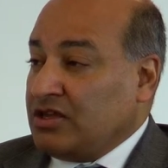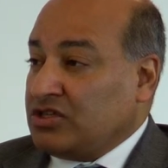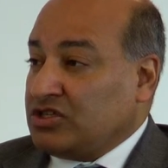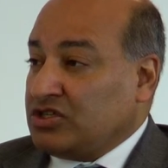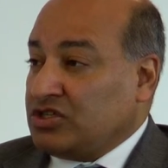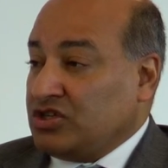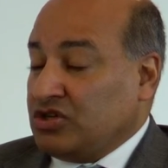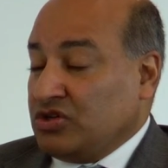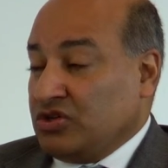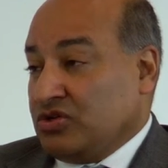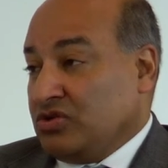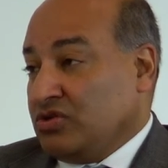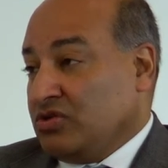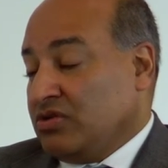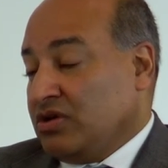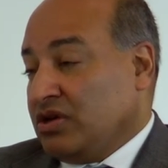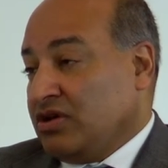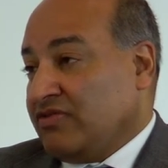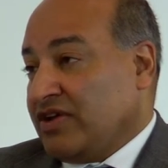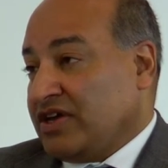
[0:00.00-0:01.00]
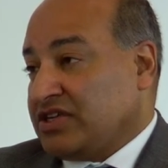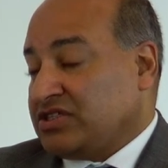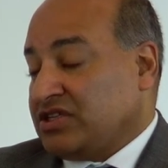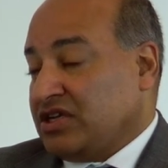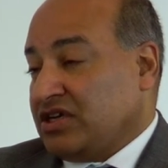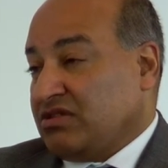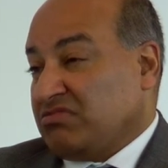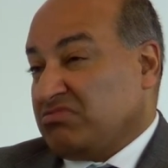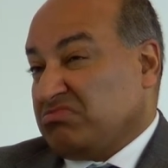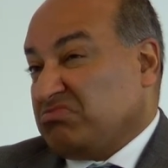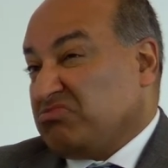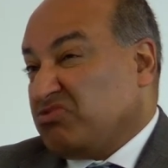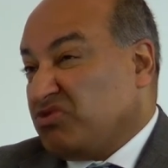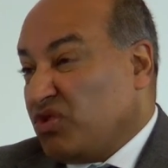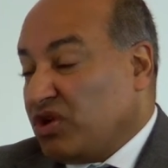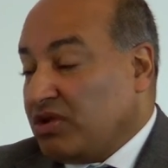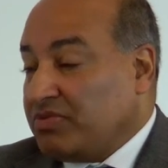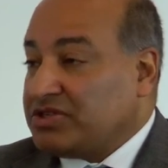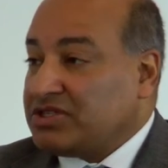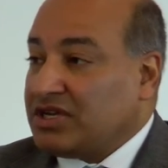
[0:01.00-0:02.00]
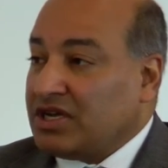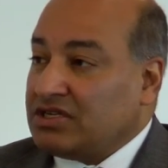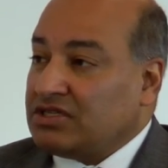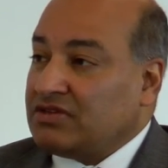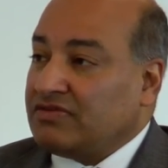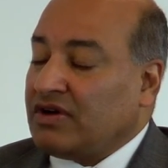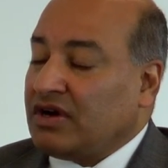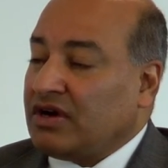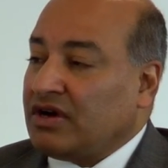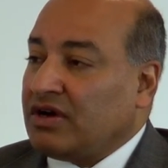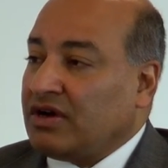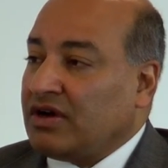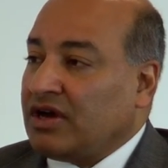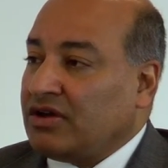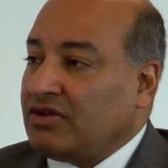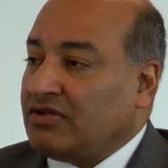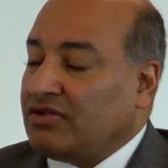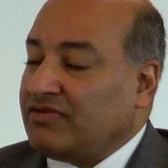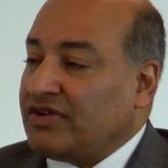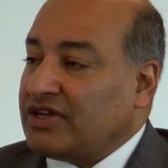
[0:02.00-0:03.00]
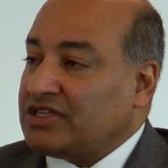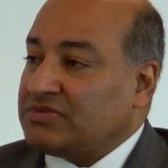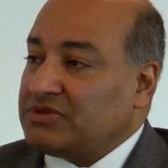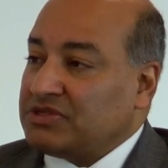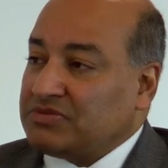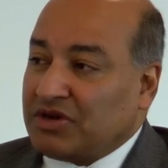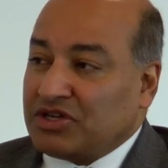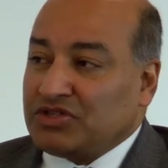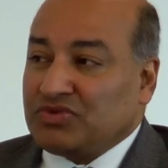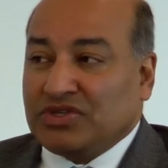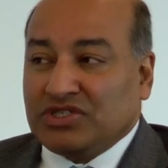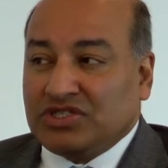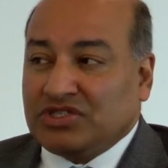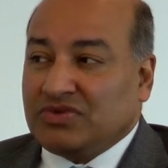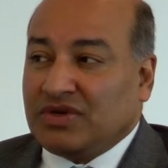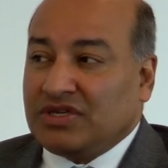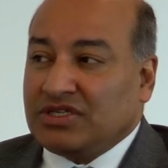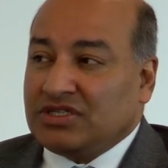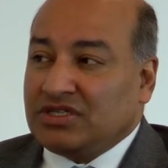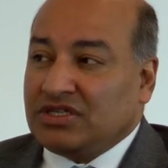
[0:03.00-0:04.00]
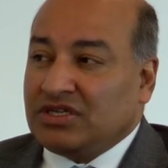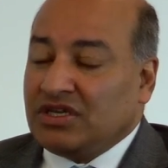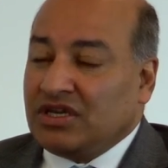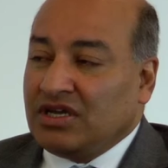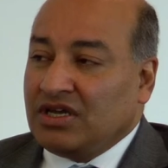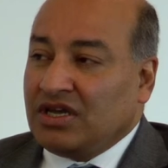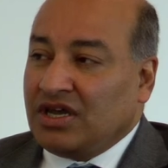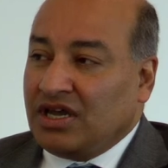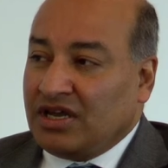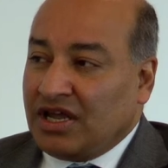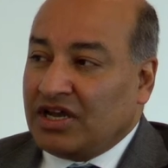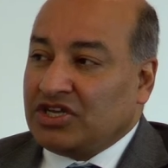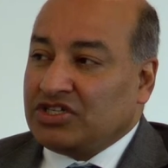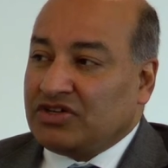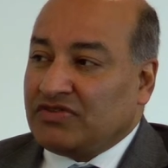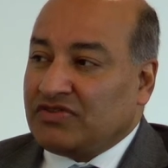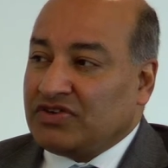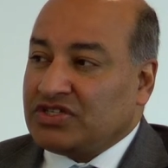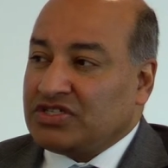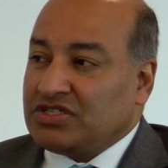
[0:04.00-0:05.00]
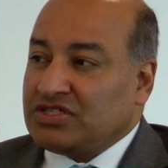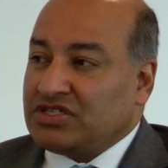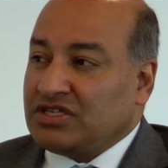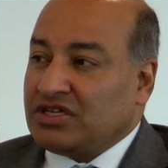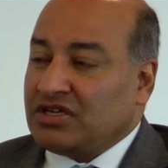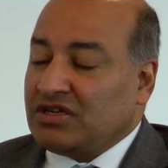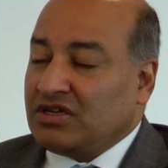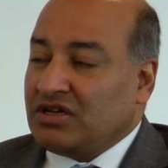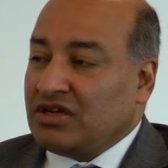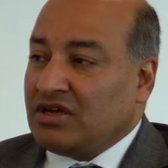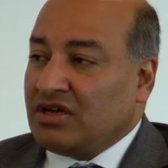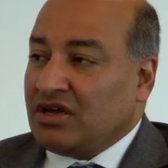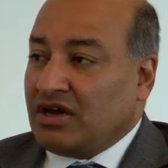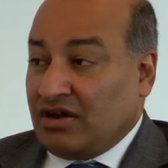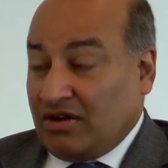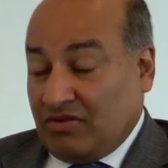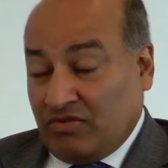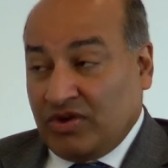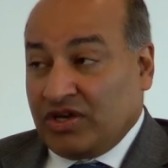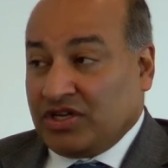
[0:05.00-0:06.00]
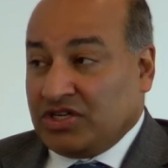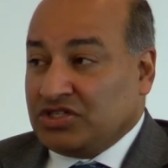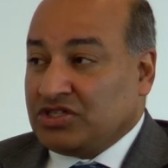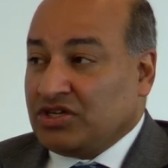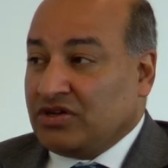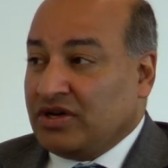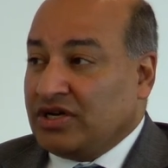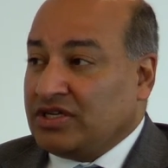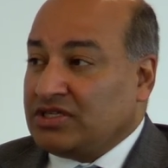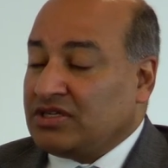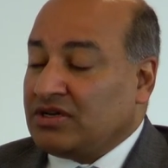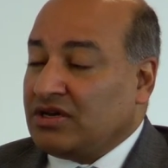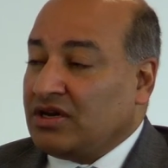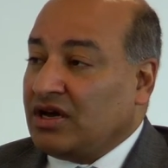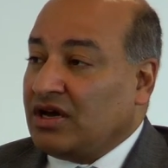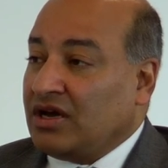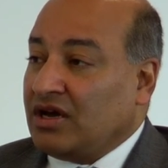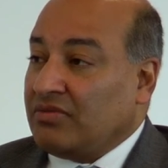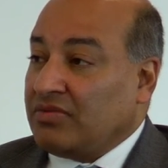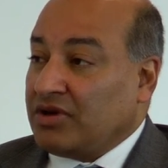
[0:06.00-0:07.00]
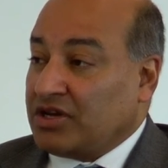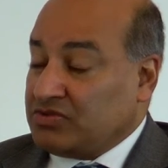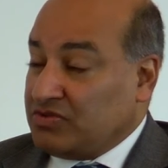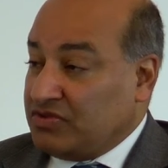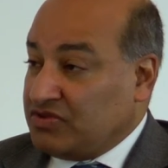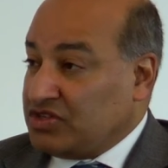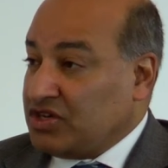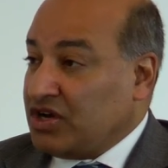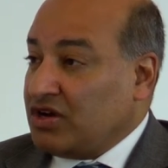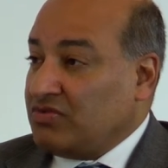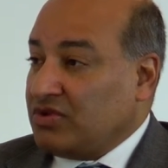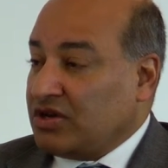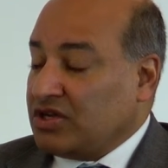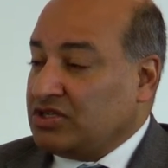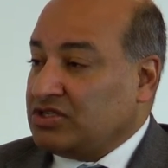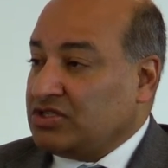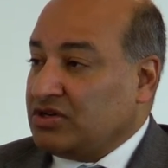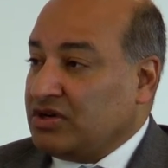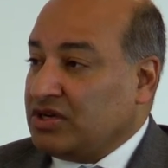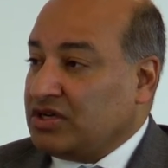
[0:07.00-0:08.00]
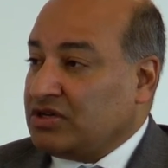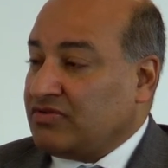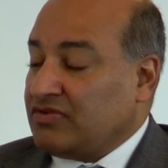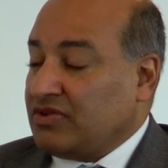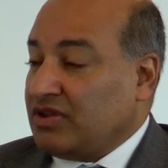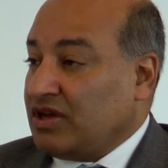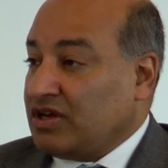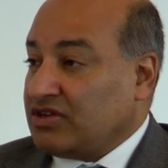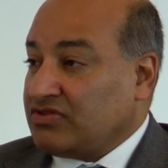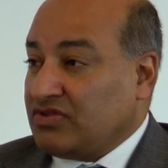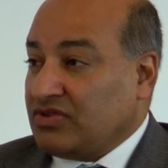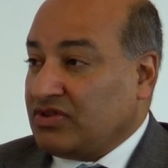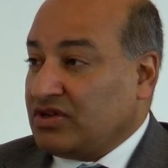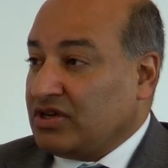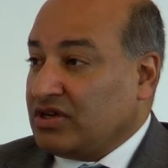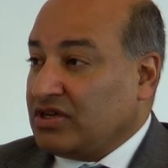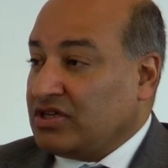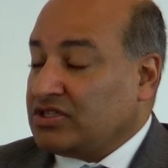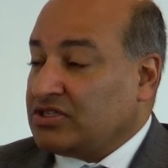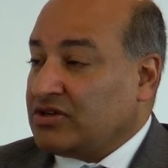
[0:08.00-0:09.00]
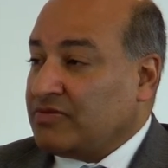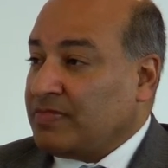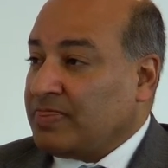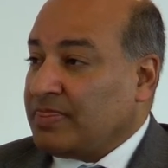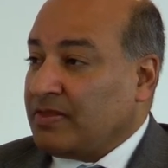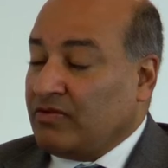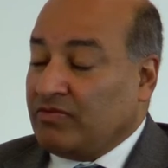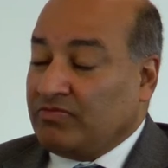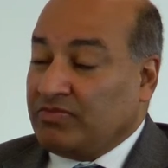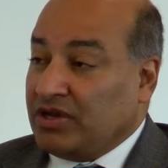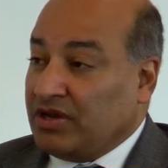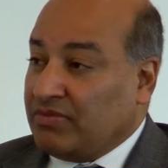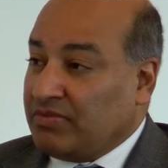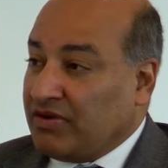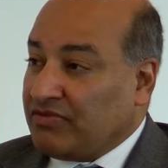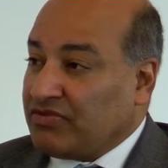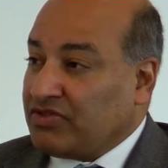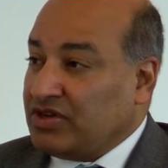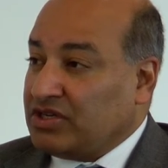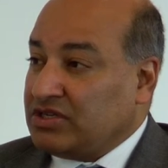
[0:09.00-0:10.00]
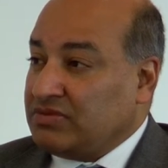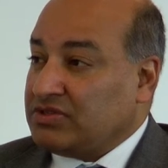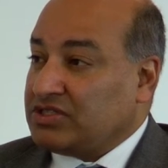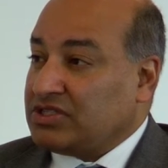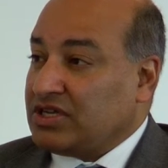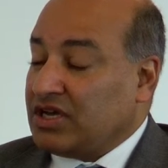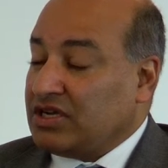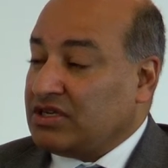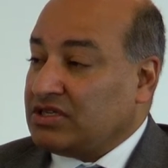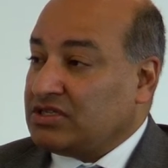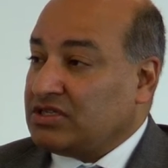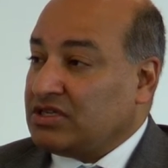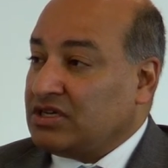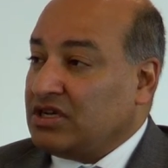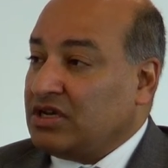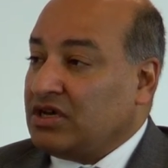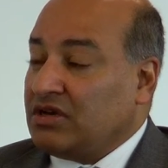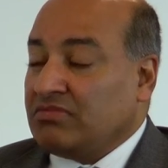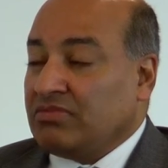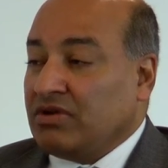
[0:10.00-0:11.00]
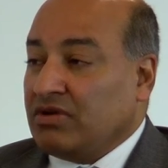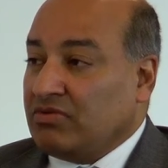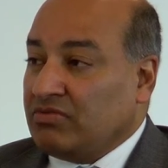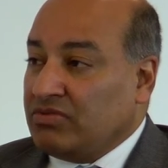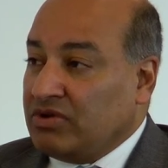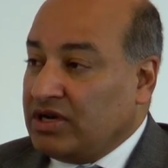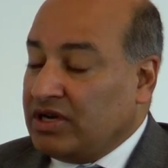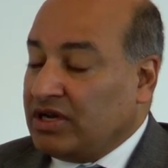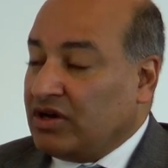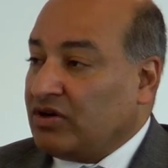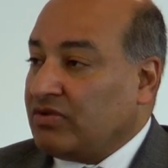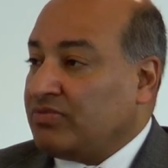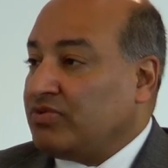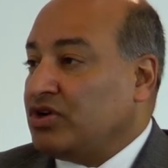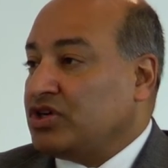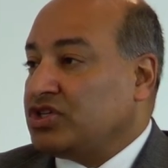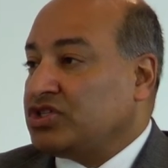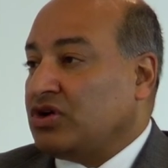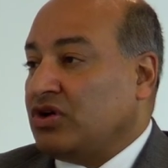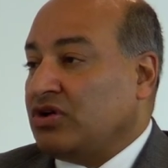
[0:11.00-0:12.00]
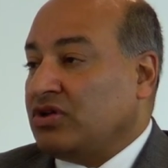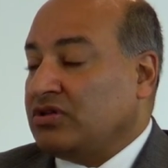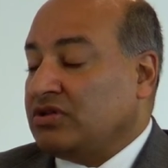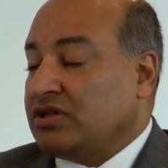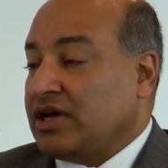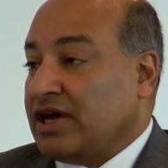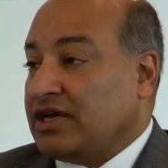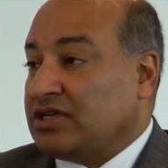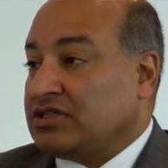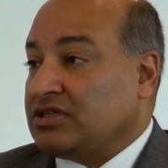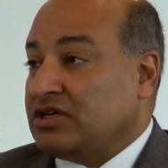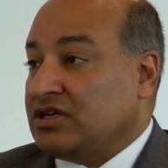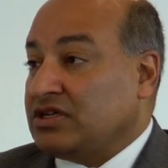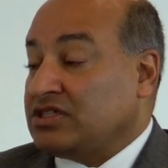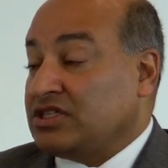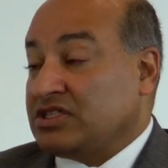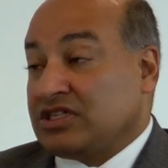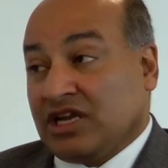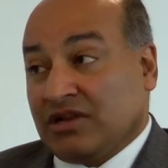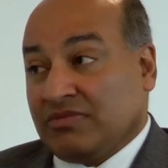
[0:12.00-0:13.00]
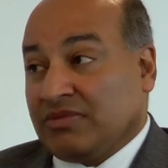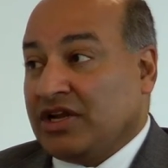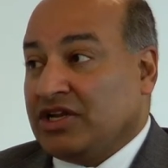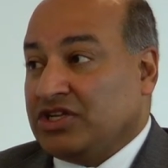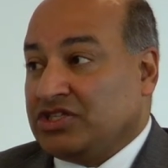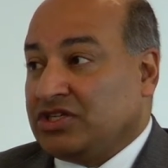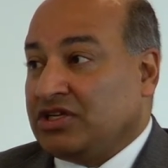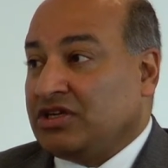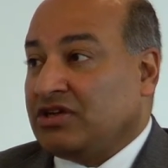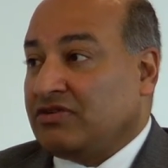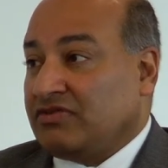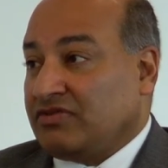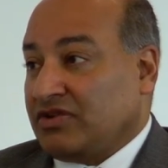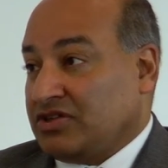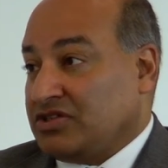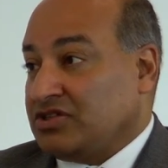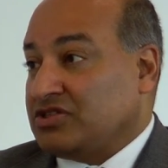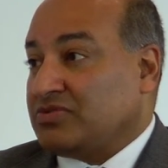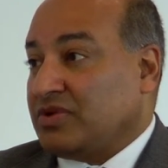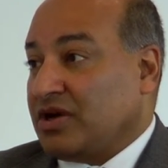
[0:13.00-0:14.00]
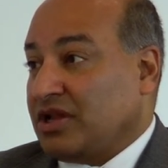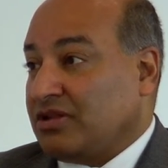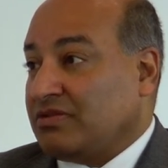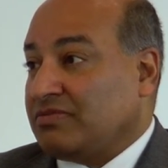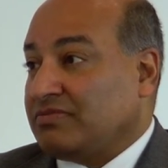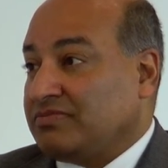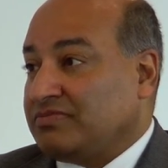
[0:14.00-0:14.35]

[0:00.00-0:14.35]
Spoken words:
to investing 40% of our annual investments by 2020 in energy efficiency. We can do it because we've shown we can do it for the last few years. We've been above 30%, but really got to push on that sustainable energy front as well.